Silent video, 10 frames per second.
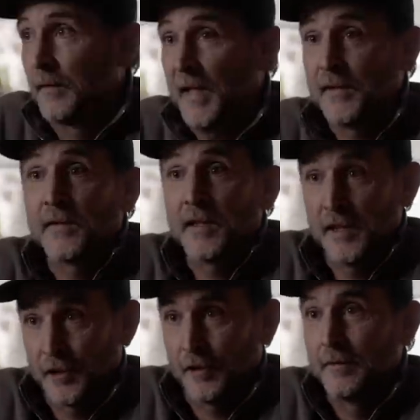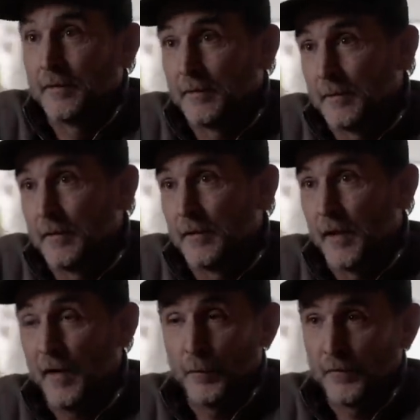that's the kicker.
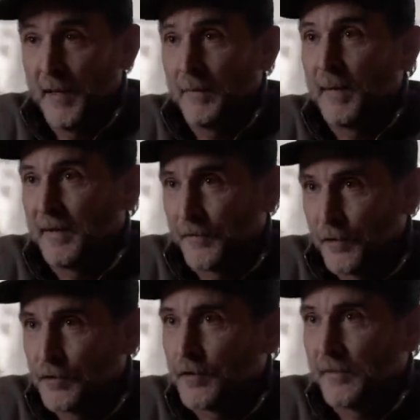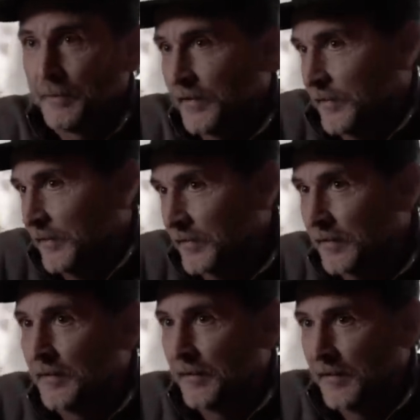Uh, we've made bad decisions in business,
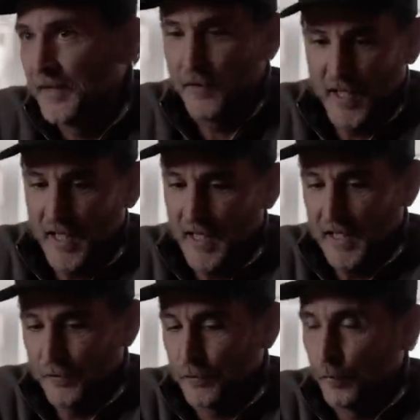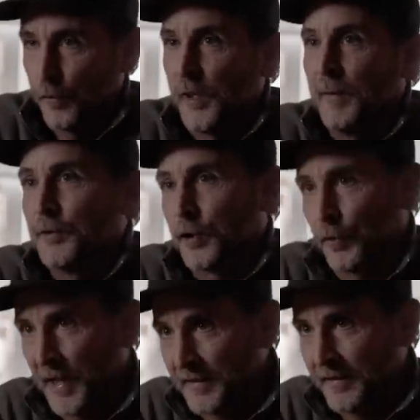and and we were able to
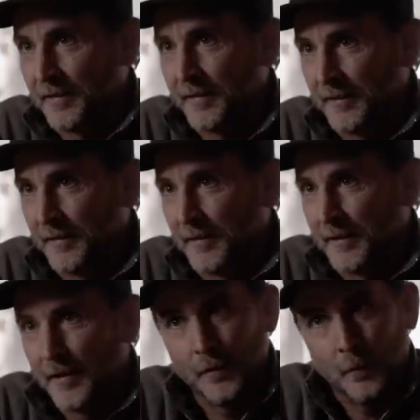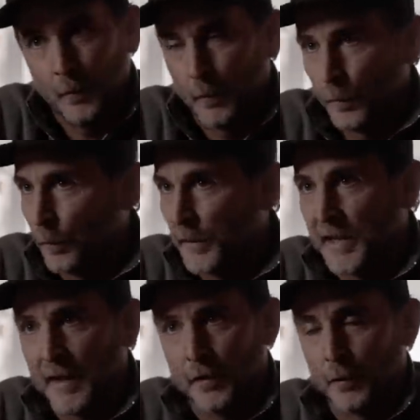correct it. We
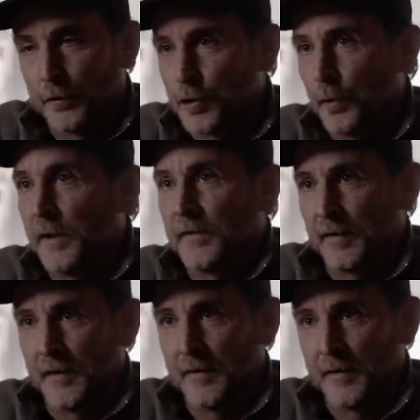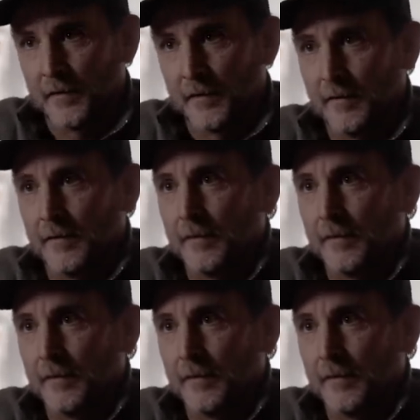had no choice in this.